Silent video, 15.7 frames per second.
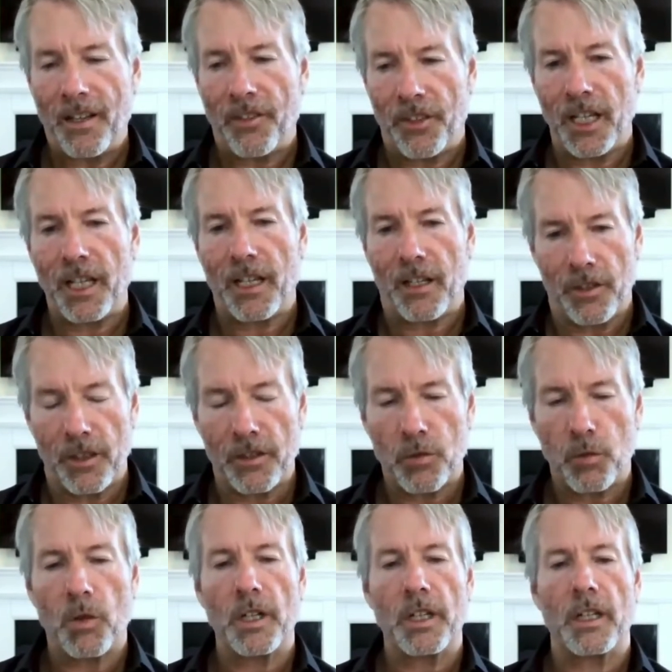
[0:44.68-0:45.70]
I think that
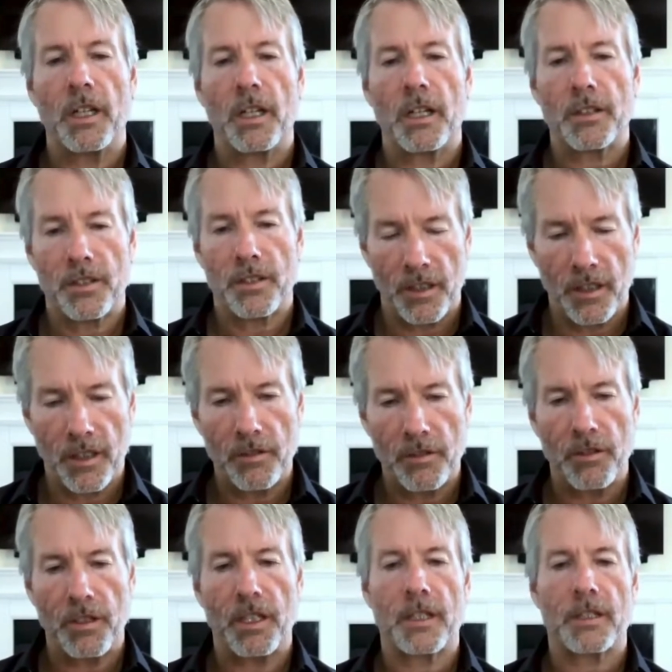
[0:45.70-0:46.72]
20x and
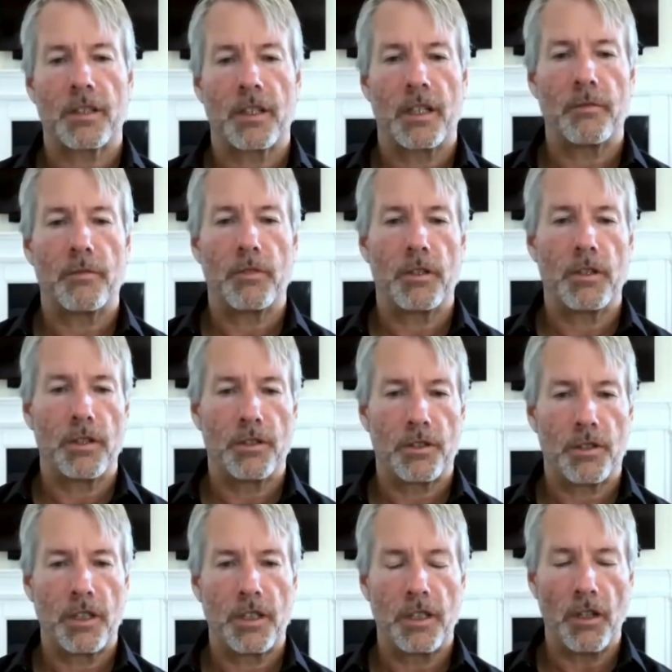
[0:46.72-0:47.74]
100x
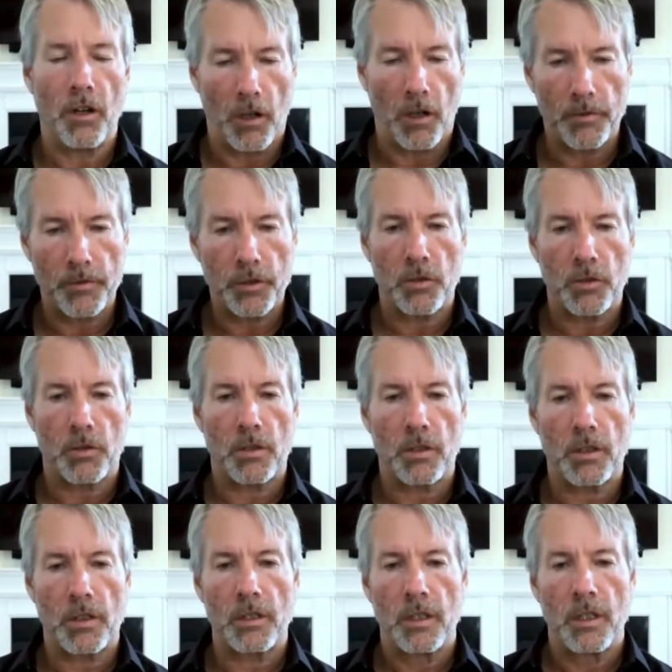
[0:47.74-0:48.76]
leverage in the
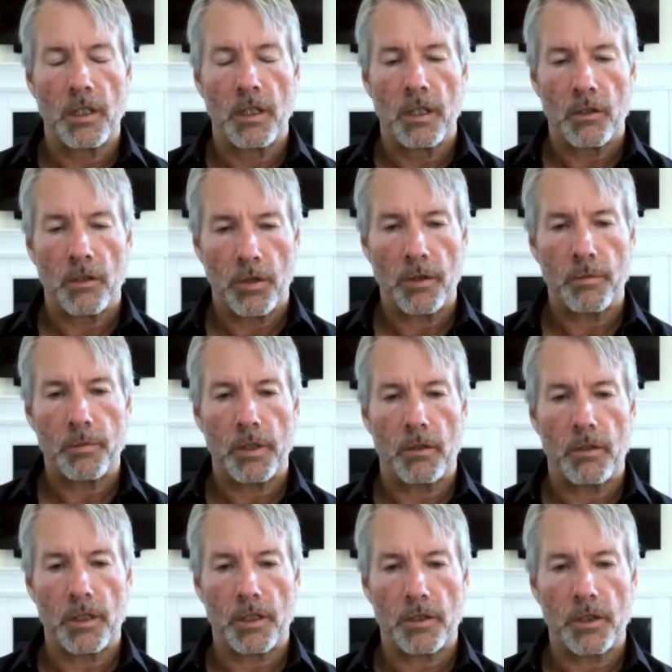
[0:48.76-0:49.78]
offshore
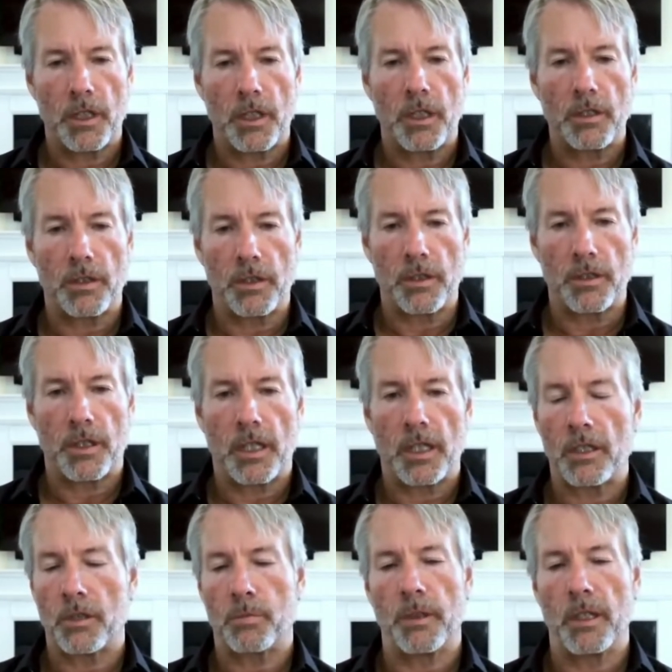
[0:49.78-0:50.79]
crypto exchanges
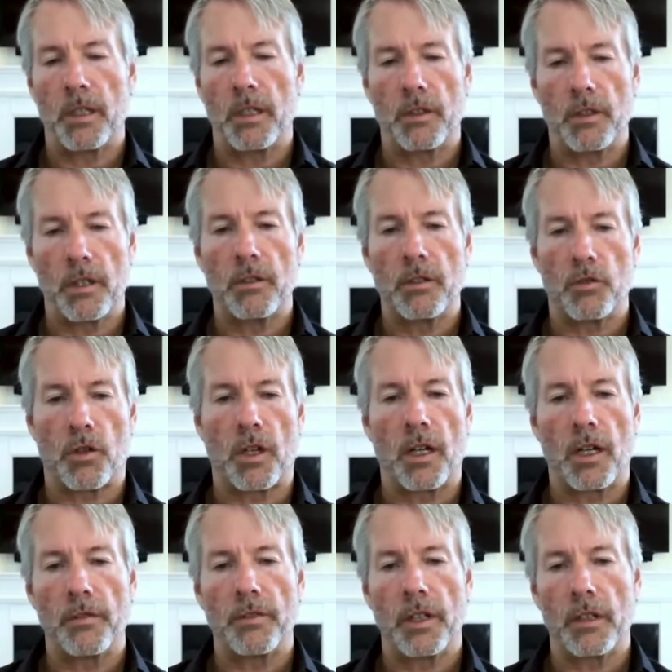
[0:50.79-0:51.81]
has been
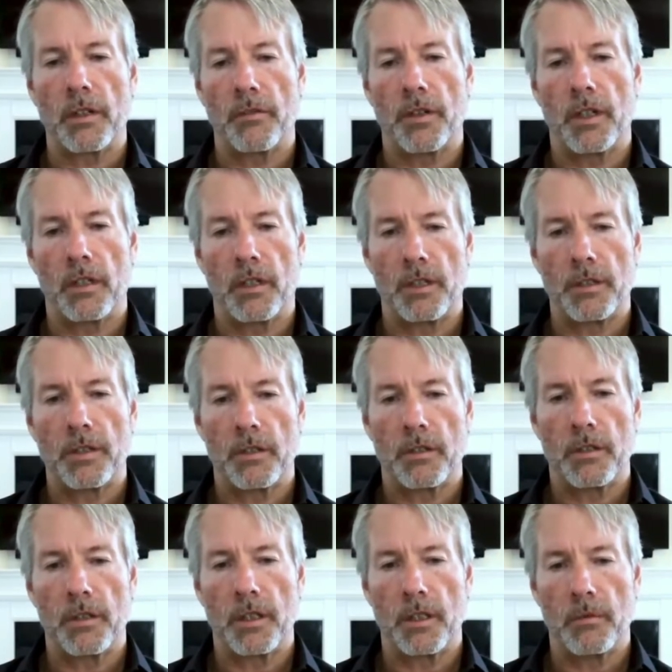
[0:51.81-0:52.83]
driving the
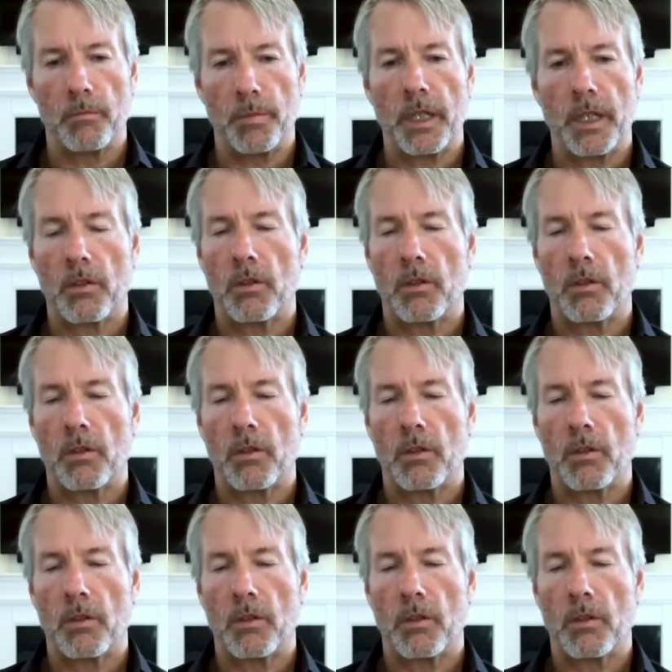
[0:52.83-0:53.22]
volatility in